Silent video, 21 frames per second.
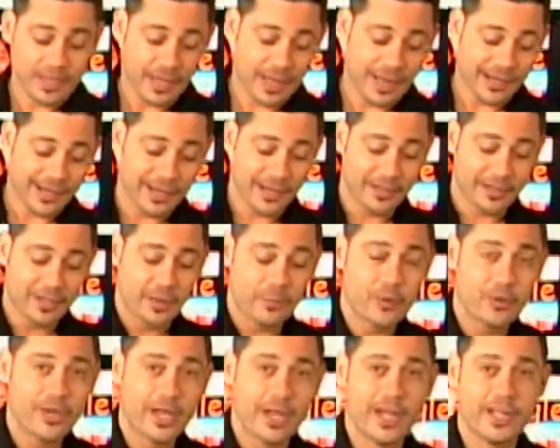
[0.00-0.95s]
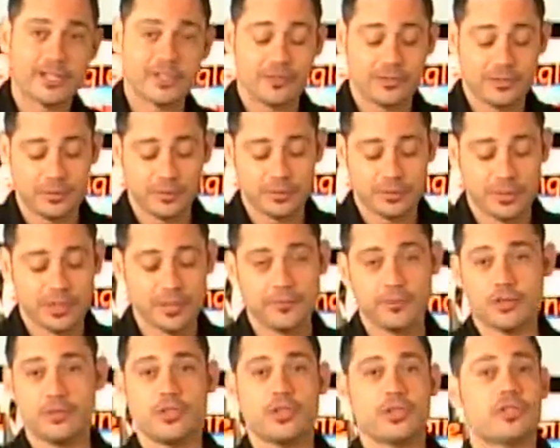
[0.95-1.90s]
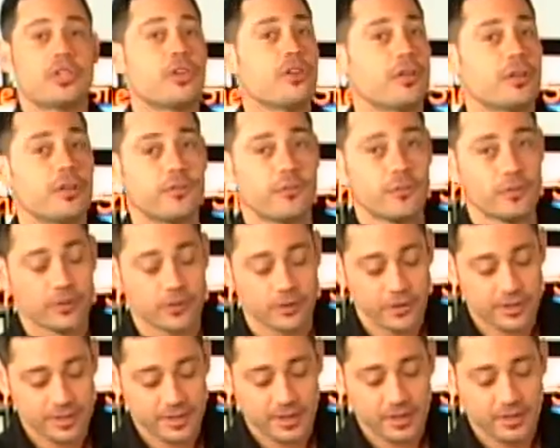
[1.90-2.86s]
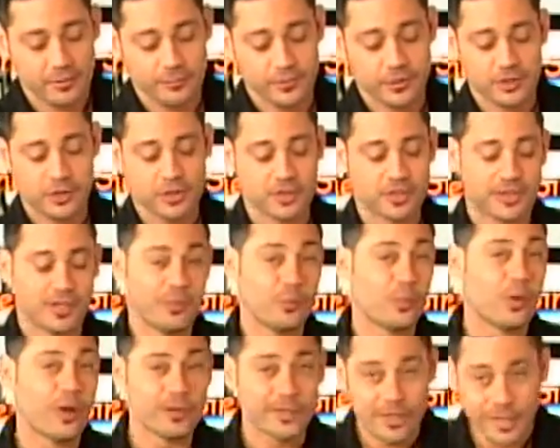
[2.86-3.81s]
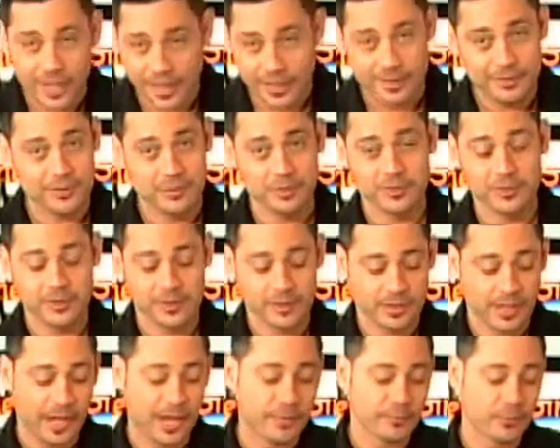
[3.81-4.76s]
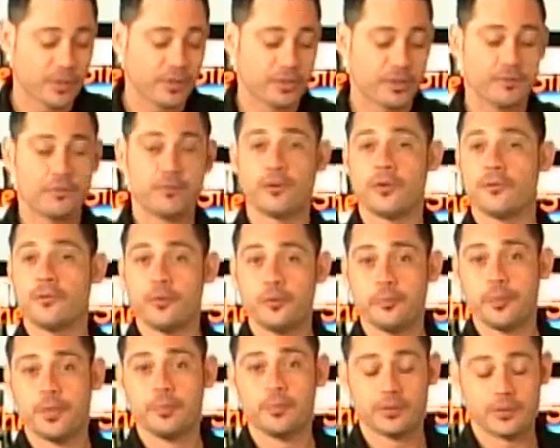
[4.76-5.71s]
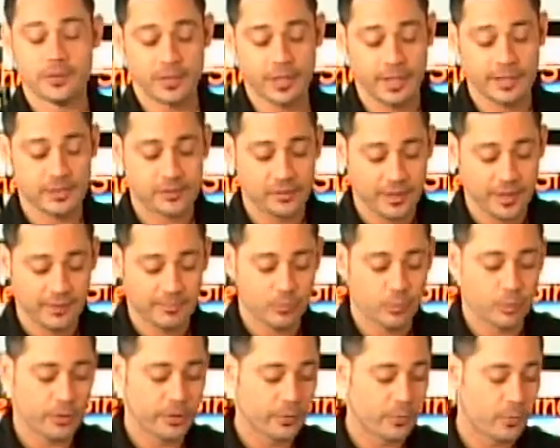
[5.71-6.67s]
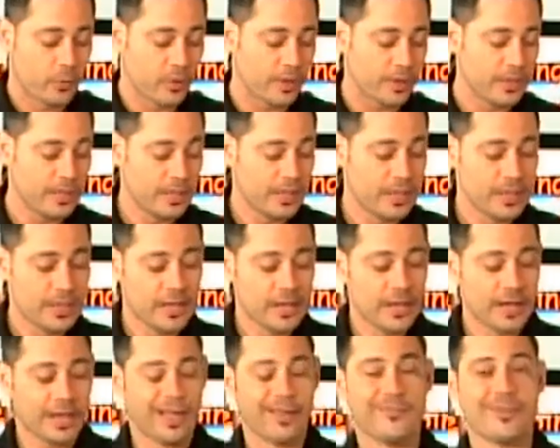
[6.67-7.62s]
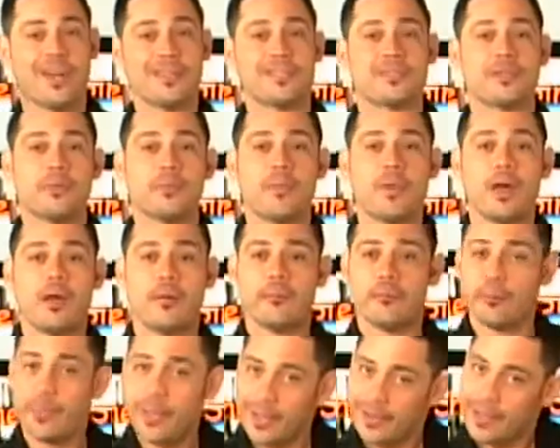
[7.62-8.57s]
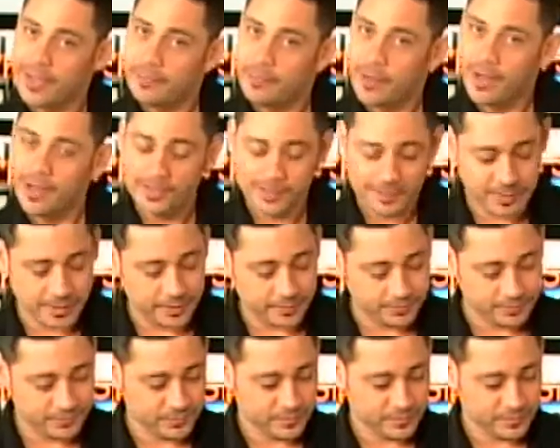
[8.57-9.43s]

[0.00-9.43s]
I got a couple cans of tuna. If you're just cooking for yourself, you just need one can of tuna. I'm cooking for a few people tonight, so I have more than one. I've got some penne pasta.